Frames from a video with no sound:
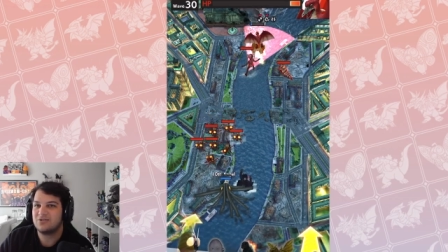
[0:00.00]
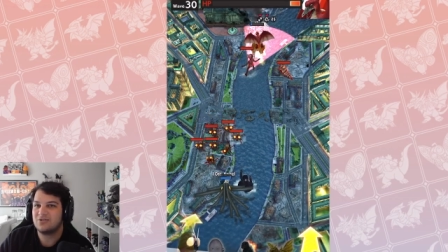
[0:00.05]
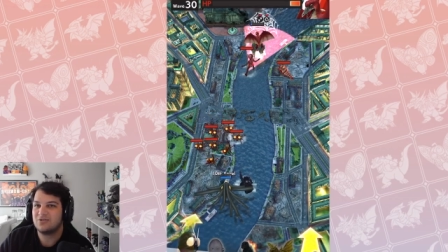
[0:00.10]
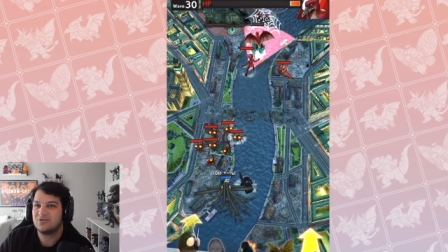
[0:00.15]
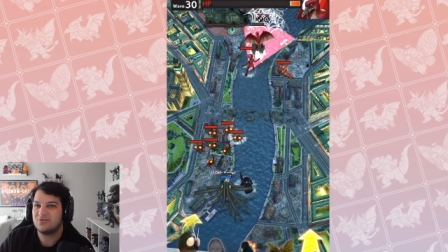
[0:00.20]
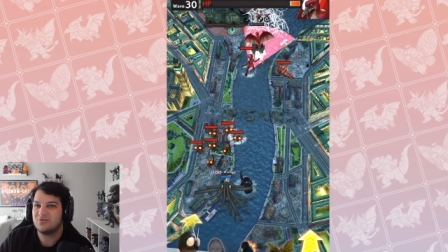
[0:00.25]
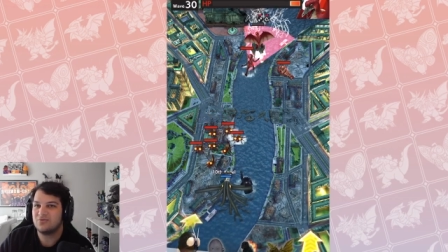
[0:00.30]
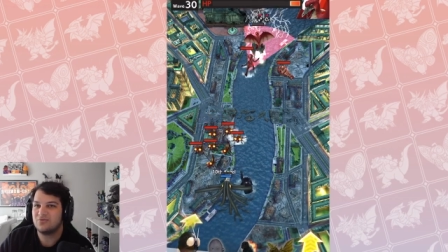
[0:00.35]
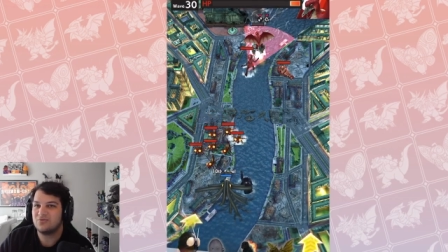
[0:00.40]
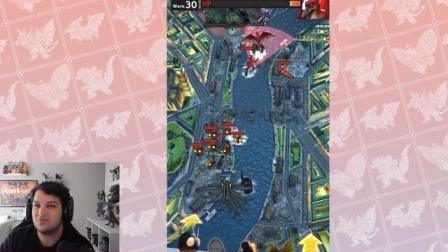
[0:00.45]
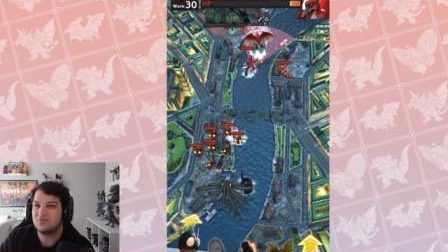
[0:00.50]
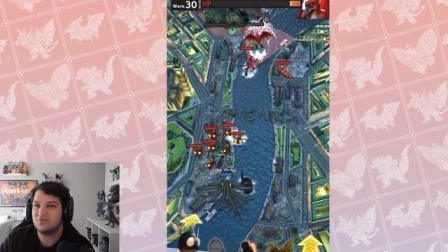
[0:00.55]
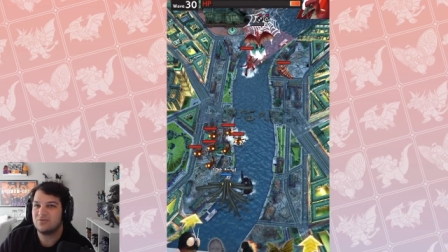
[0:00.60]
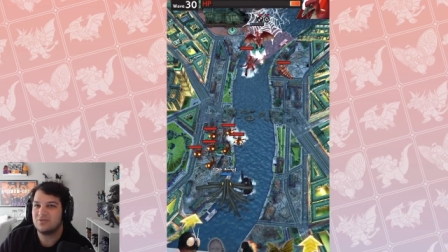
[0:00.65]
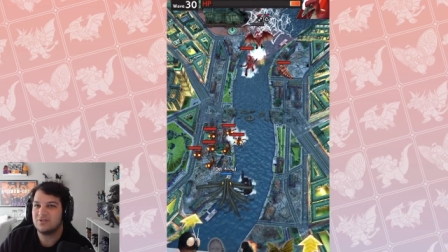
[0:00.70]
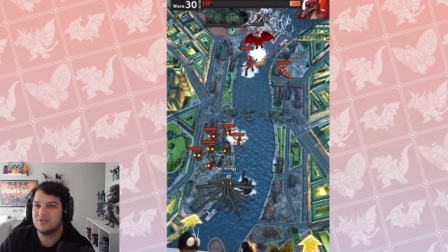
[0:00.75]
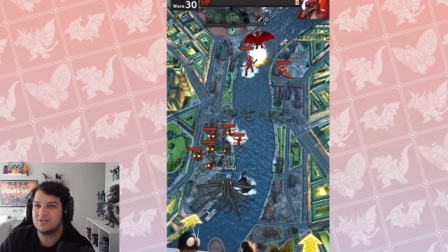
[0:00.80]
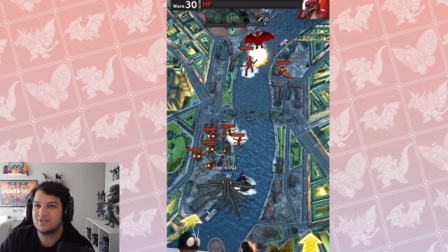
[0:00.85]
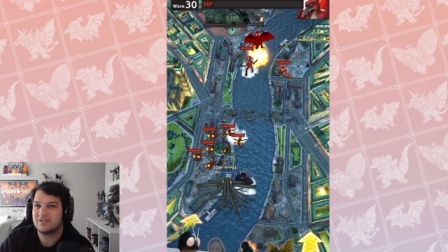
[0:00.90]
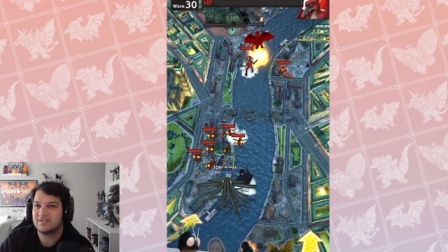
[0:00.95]

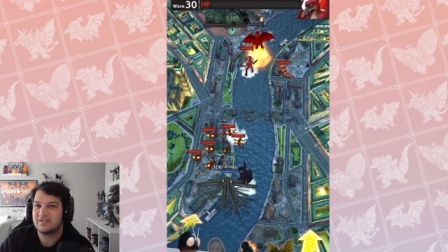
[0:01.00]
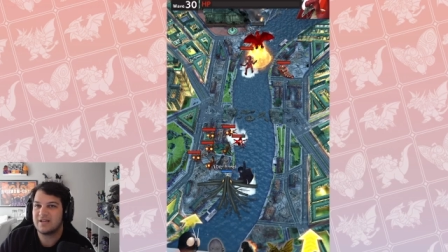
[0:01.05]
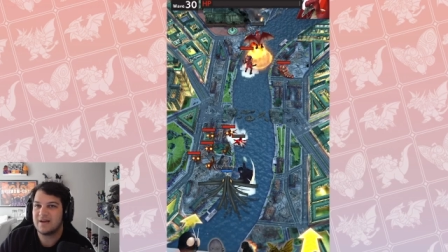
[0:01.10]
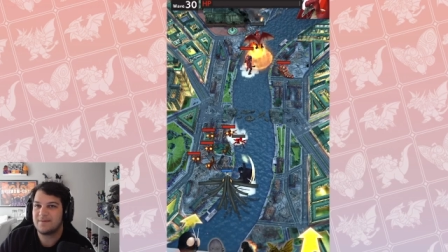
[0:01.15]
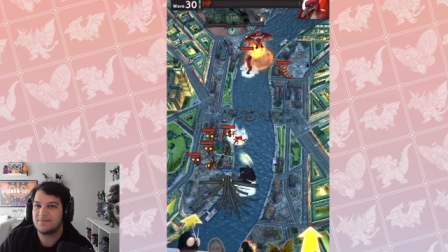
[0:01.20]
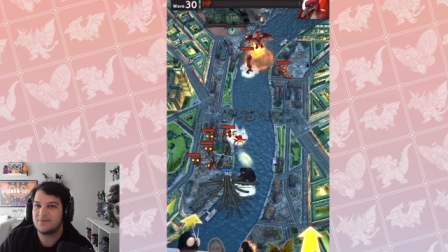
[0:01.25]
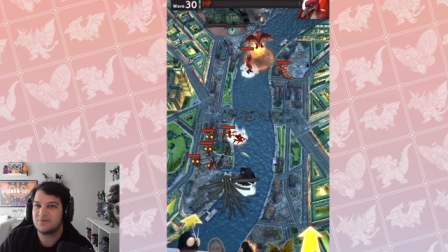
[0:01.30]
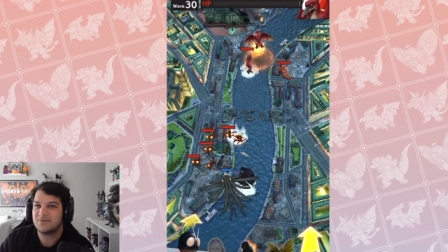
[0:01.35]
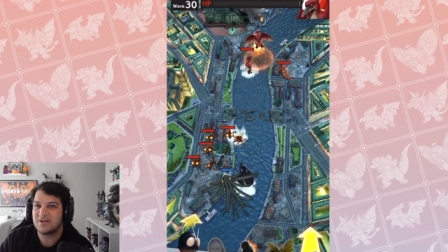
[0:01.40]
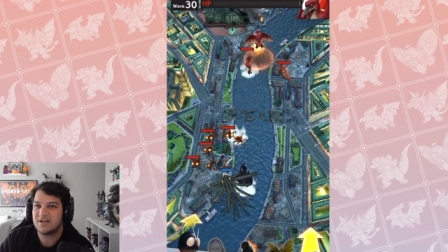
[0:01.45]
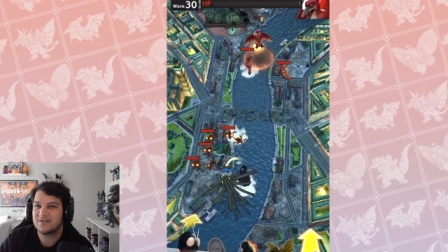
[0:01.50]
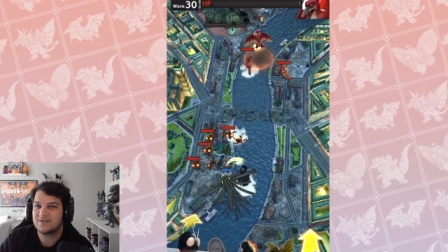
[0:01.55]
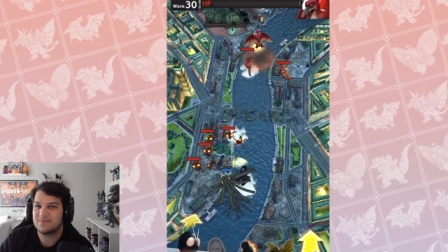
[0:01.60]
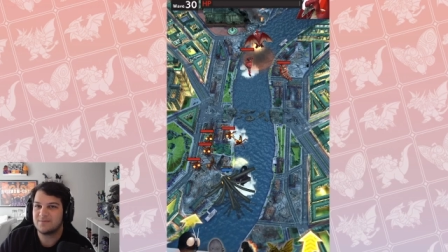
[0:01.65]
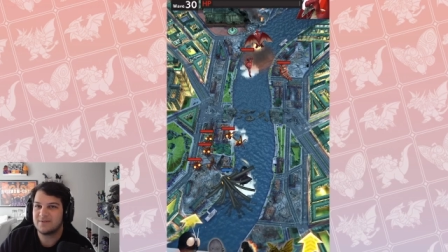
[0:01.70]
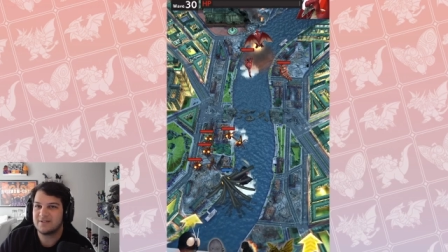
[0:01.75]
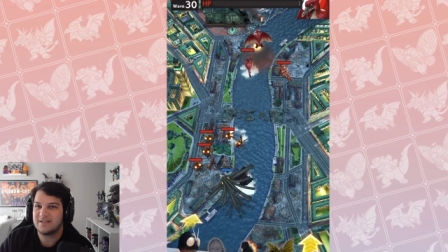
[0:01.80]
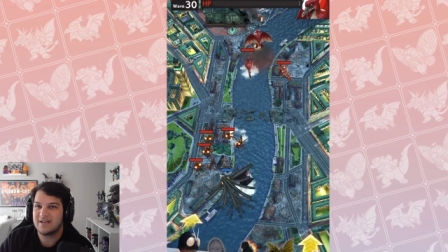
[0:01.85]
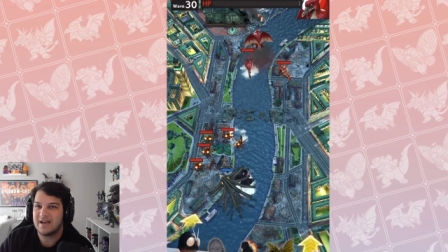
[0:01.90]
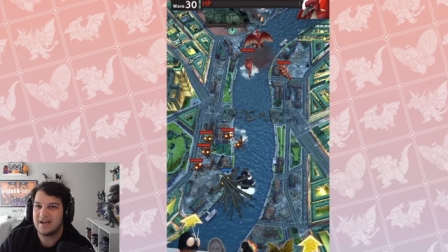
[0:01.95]
to stop those guys
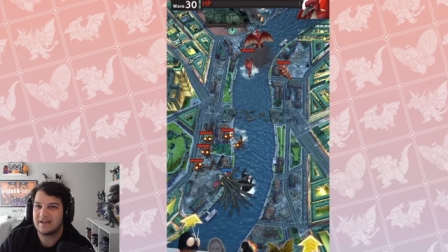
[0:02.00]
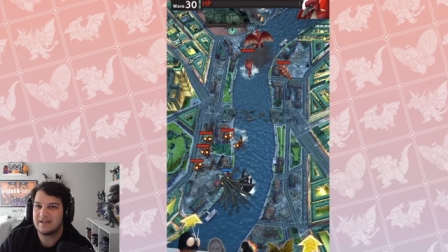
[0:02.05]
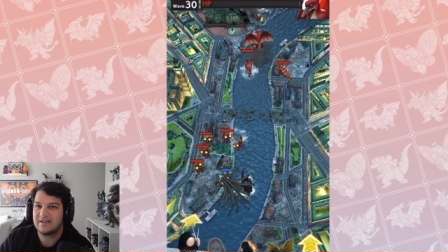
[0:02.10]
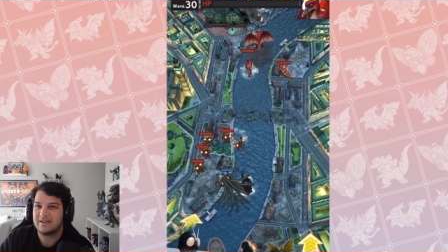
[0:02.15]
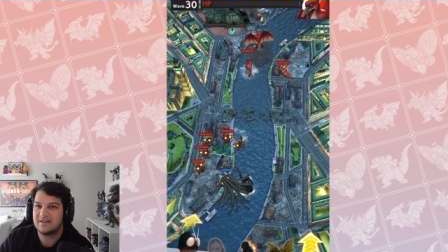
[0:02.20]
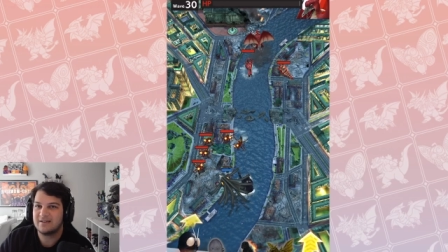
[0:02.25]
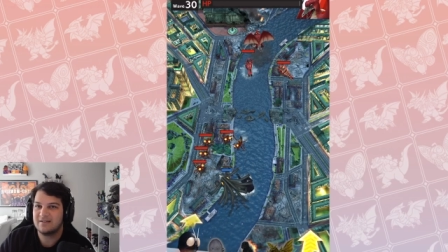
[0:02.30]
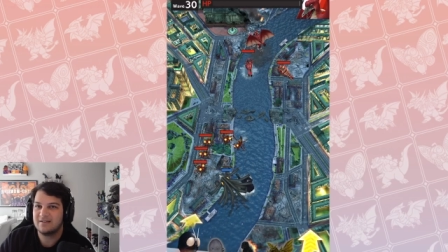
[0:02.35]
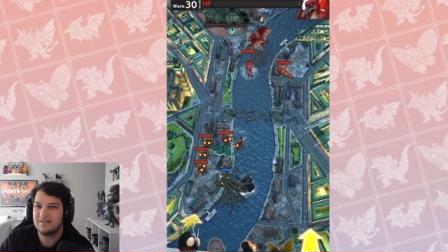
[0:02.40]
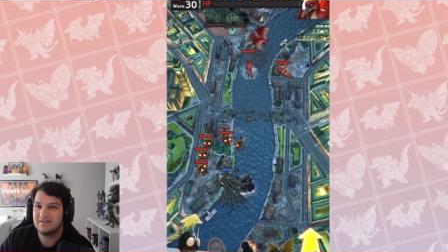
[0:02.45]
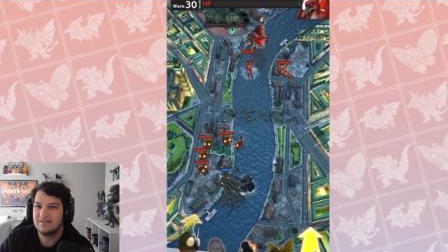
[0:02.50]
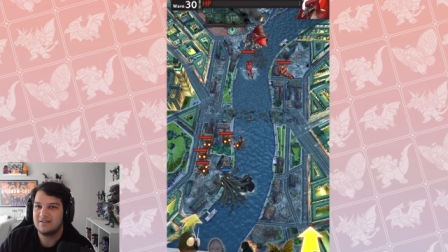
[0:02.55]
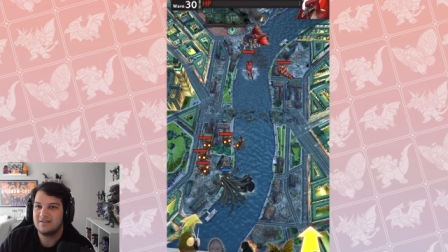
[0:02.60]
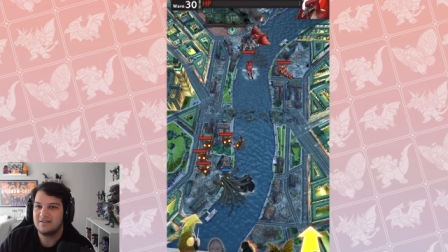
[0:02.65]
from attacking.